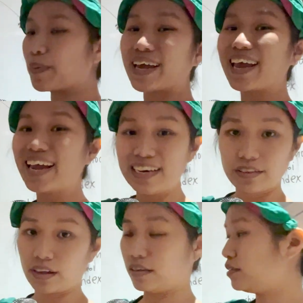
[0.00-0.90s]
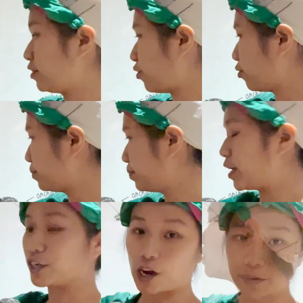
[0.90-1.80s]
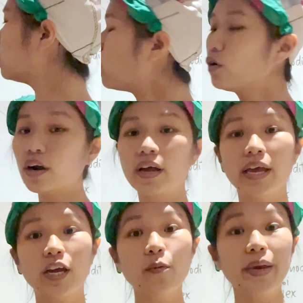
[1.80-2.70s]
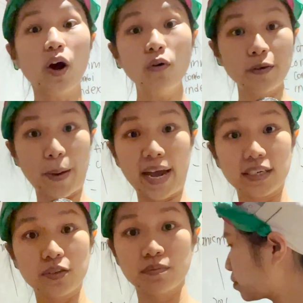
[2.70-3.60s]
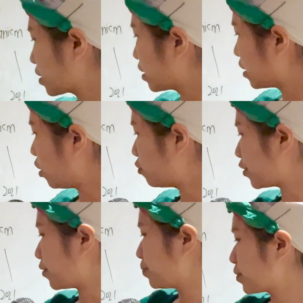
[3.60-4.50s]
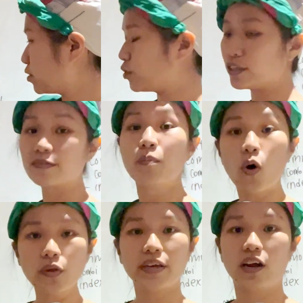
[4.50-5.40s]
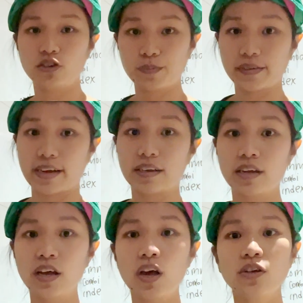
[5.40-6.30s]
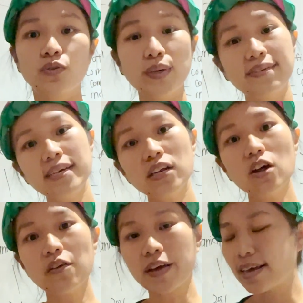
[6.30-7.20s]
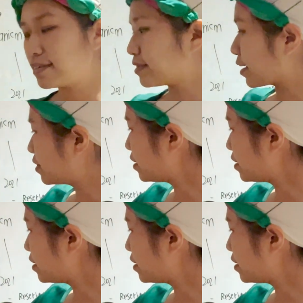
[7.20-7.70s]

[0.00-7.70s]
by anything, zero, nada. Or it could be overpacked, over. So it's more than 100%. So we see a lot of cases like